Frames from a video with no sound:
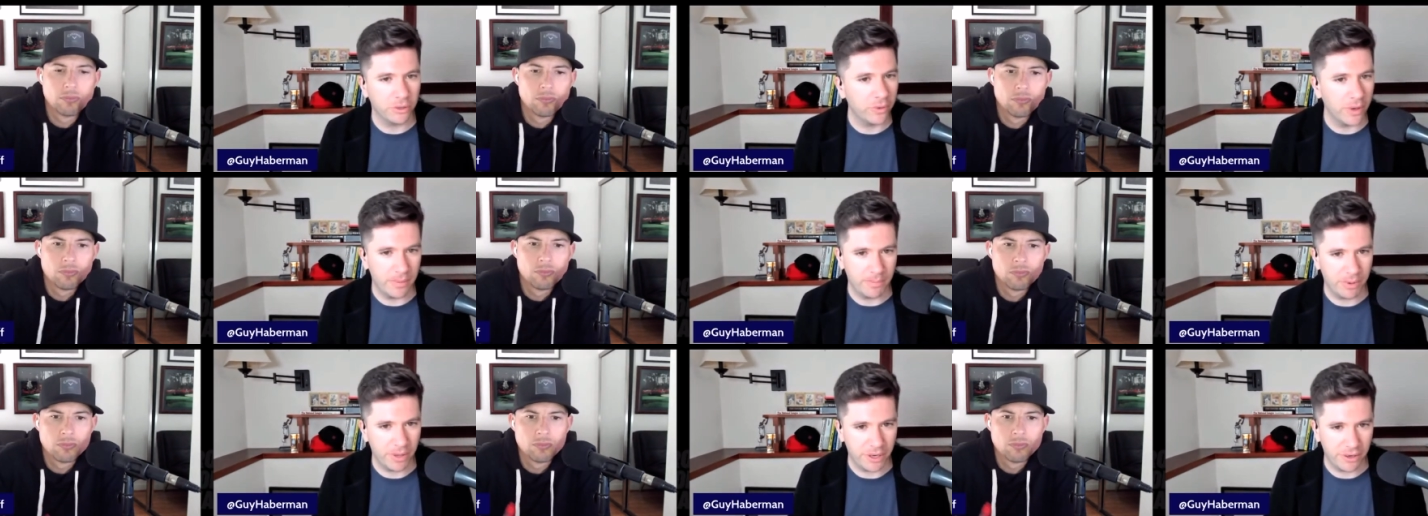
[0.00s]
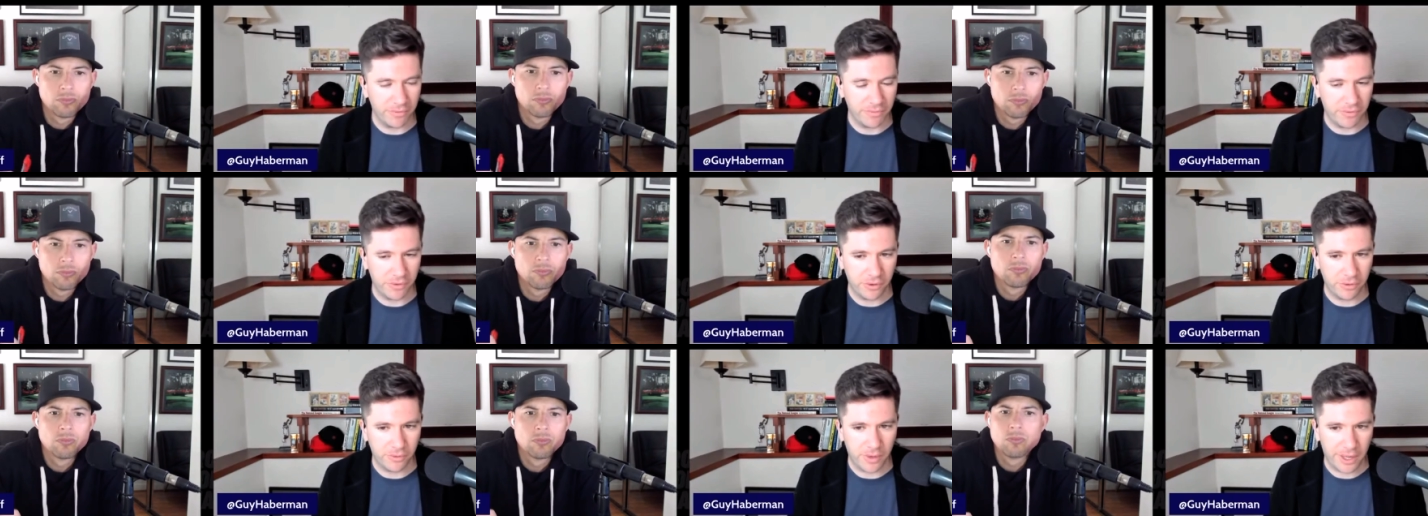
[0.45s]
Speaker 1: a great player
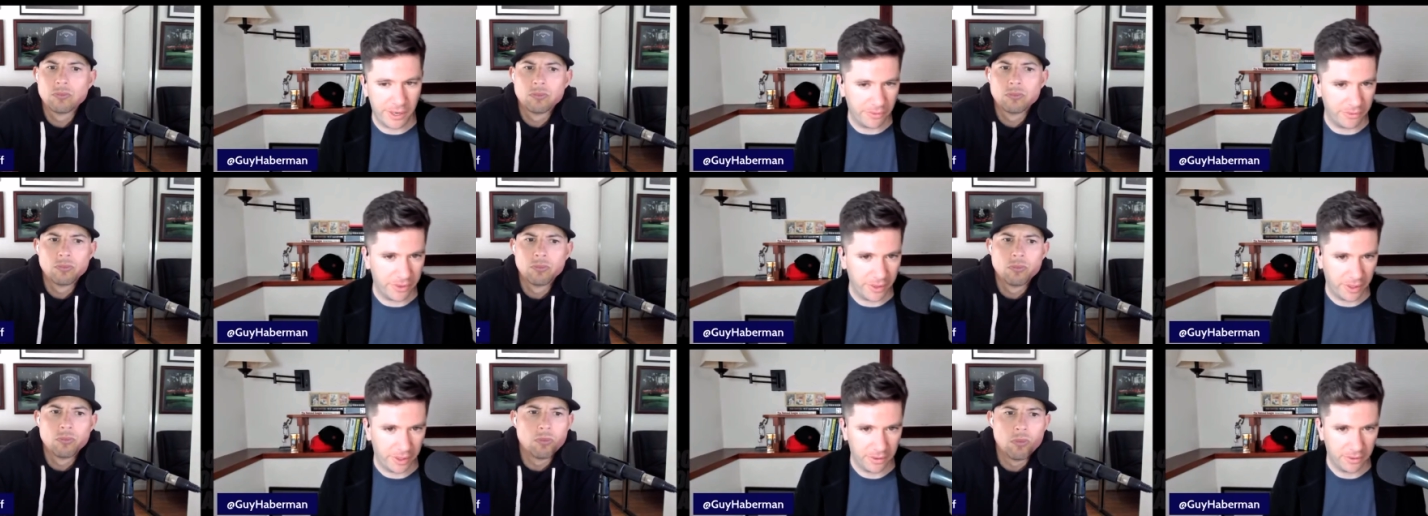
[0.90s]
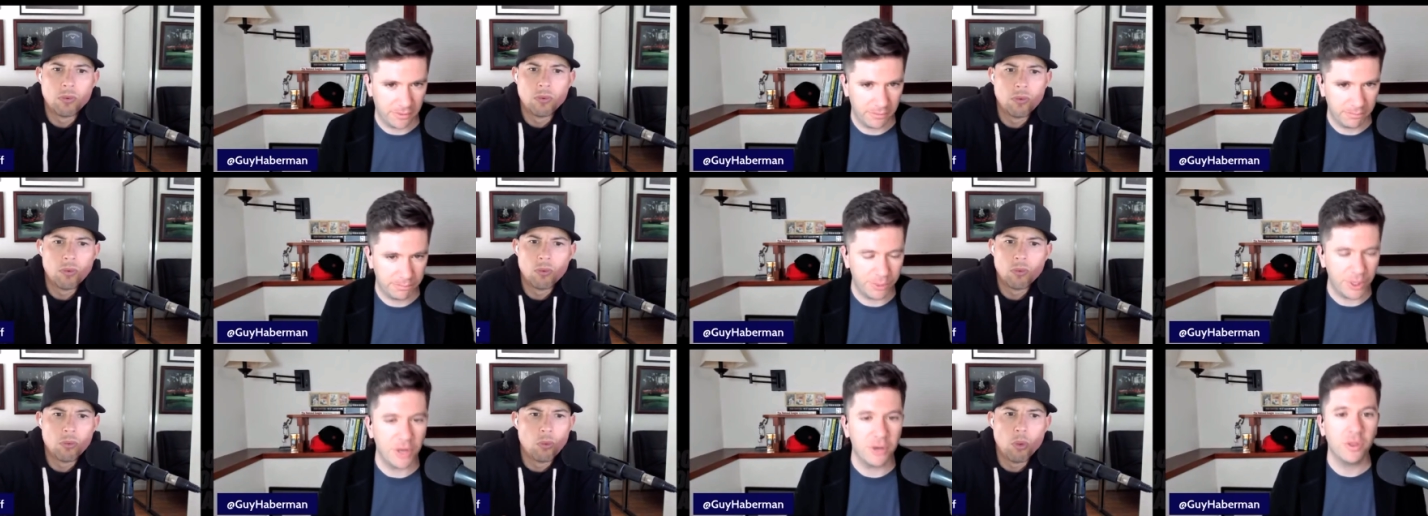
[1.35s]
for you. I don't think.
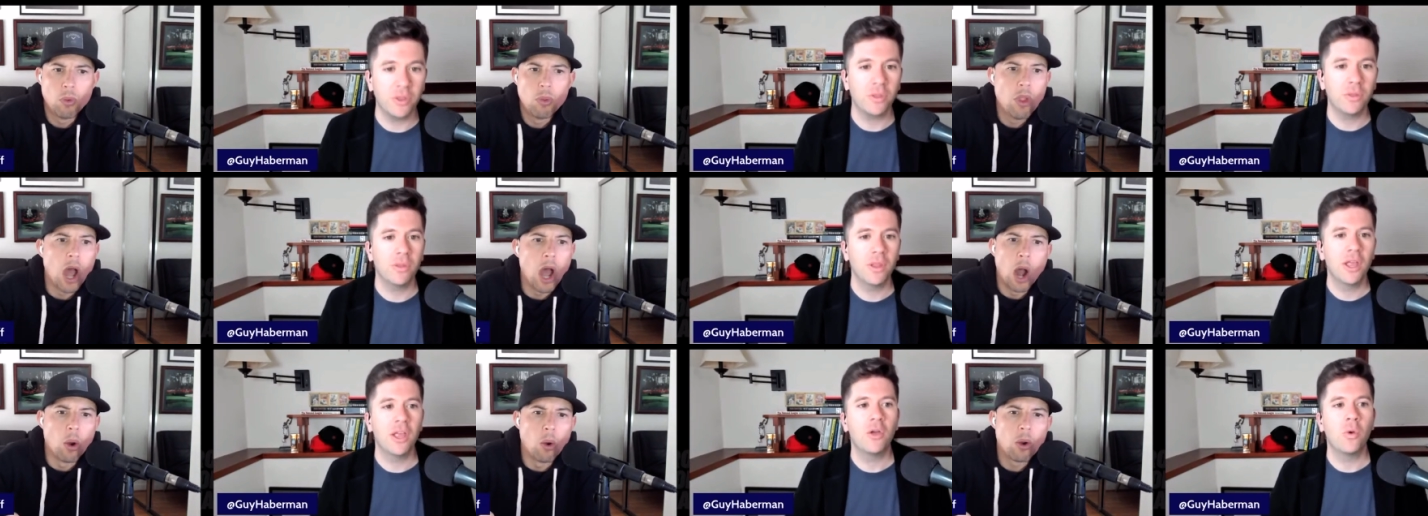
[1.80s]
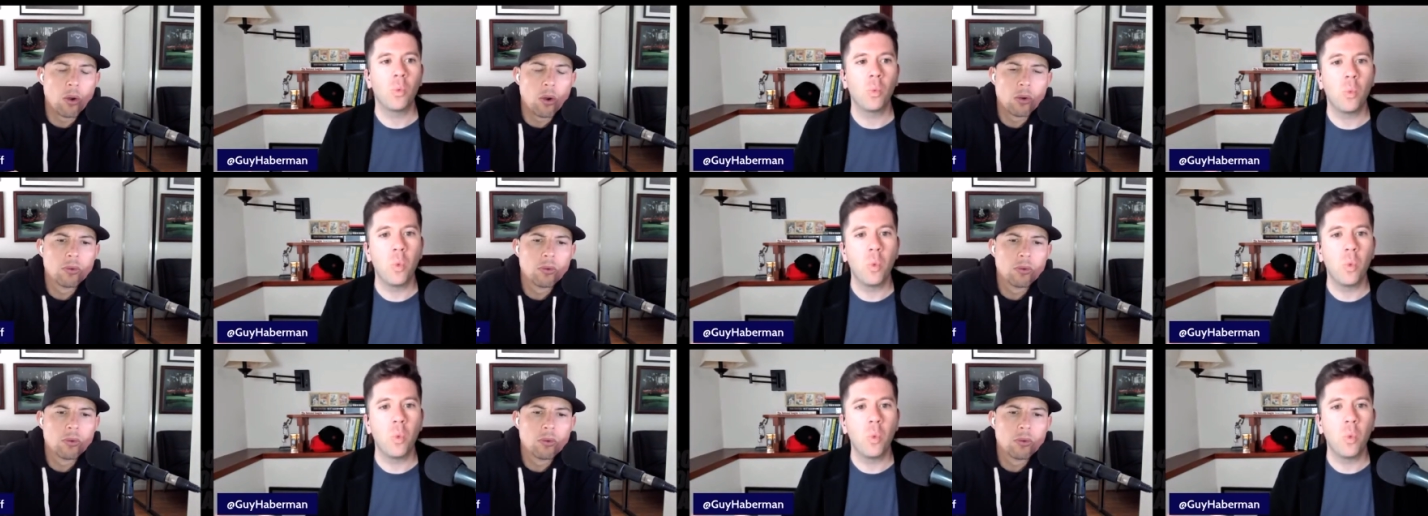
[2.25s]
But no.